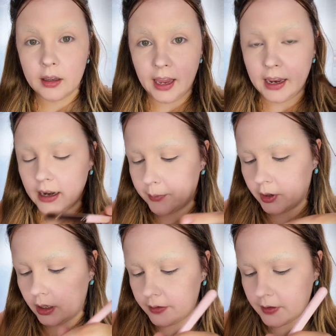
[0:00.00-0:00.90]
Okay, I'm going
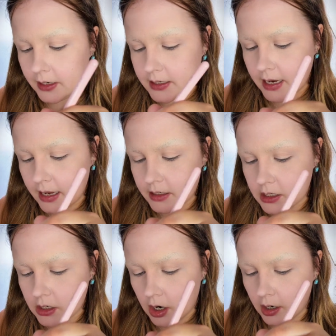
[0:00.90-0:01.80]
to leave these and
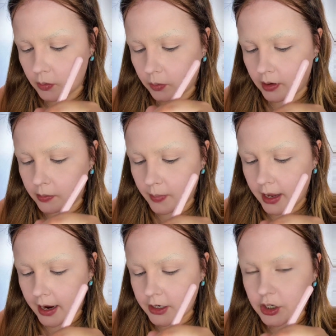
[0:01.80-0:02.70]
start with my
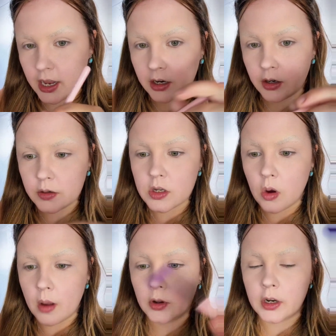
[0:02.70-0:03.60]
eyeshadow. So
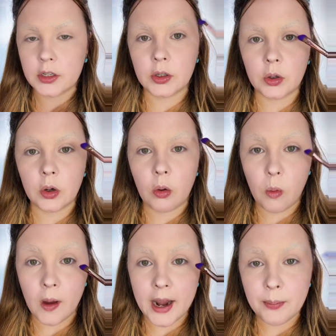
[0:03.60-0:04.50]
I'm going to do
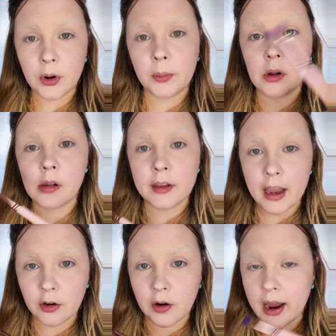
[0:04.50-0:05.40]
one eye purple, the
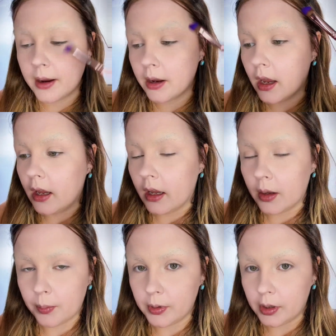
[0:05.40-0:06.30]
other eye
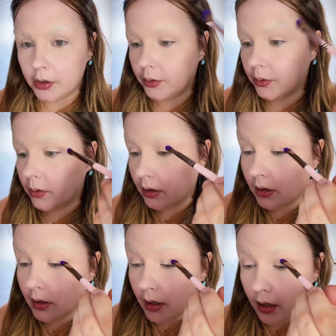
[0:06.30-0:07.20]
blue.
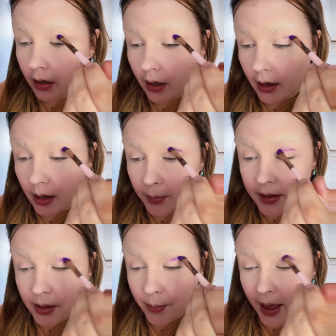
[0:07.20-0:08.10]

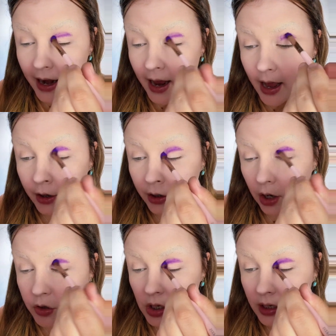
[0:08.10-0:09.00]
The Mad Hatter
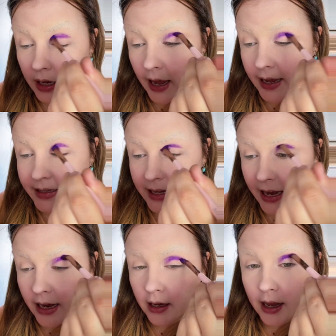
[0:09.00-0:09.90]
usually has
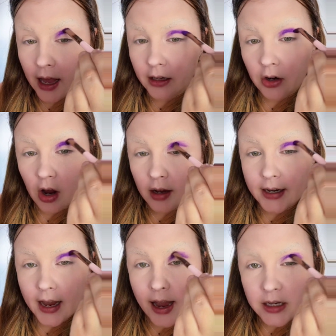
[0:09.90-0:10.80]
like colored
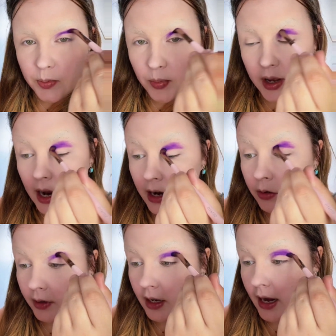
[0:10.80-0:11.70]
contacts, but I don't
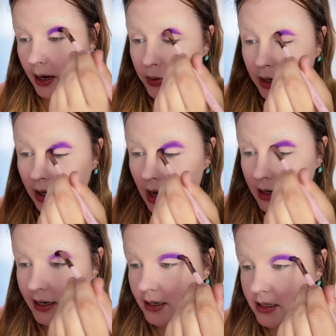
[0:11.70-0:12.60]
really like putting
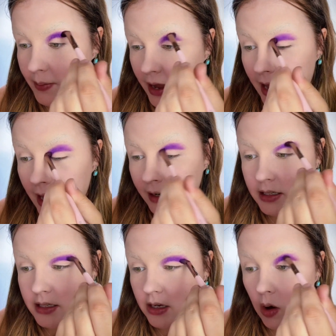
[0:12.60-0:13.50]
contacts in my eyes,
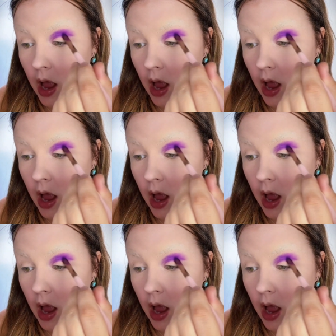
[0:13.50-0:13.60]
so